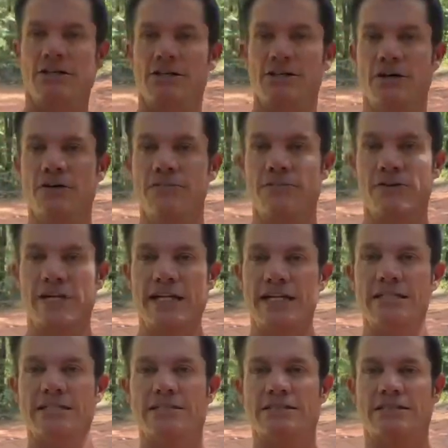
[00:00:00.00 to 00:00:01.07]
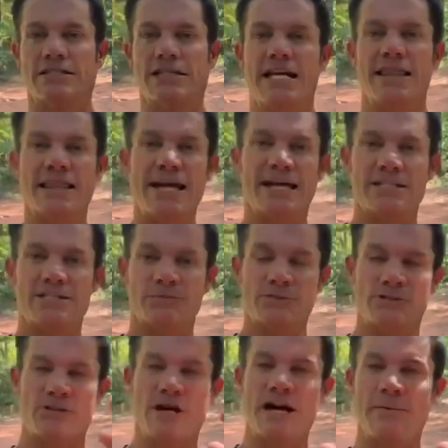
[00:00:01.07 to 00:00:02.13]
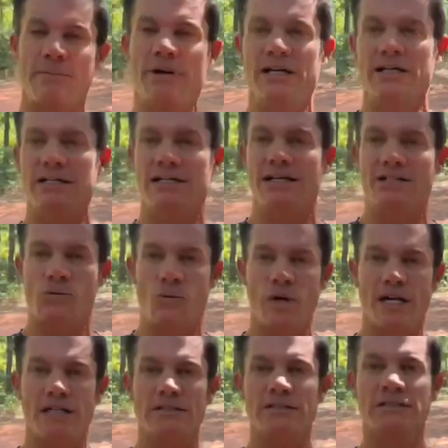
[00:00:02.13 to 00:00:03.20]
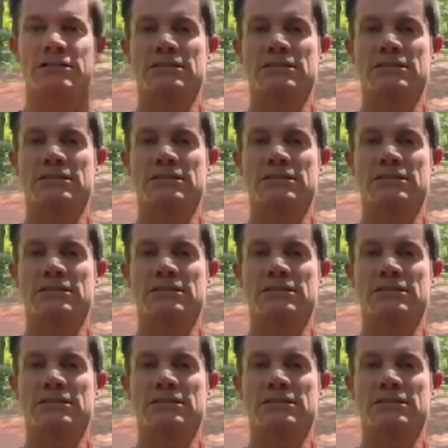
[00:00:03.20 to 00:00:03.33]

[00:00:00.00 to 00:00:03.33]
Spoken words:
Don't forget to hit that subscribe button as well